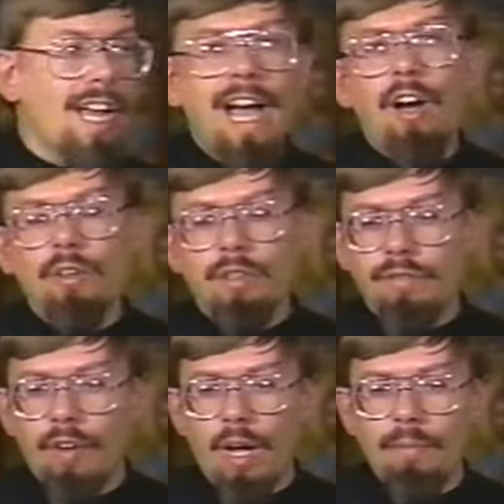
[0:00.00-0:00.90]
out
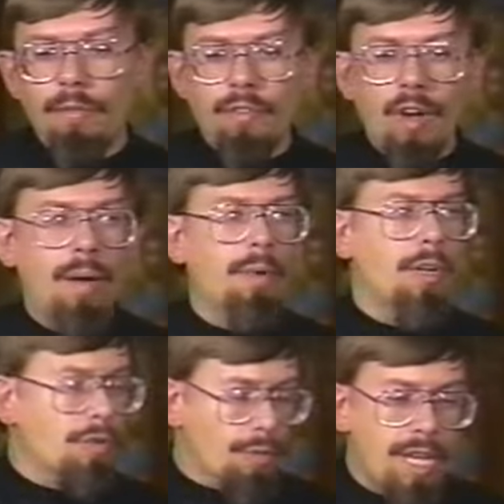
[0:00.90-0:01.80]
from
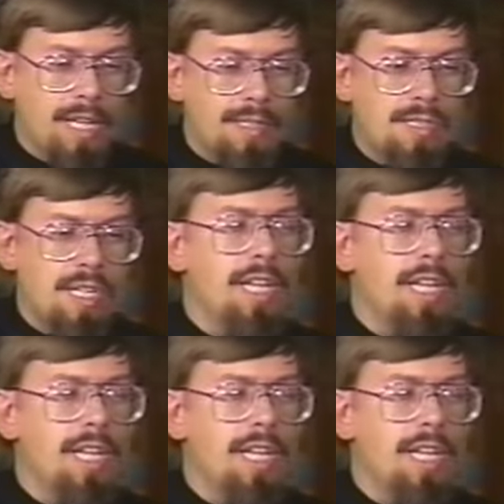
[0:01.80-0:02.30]
Greece,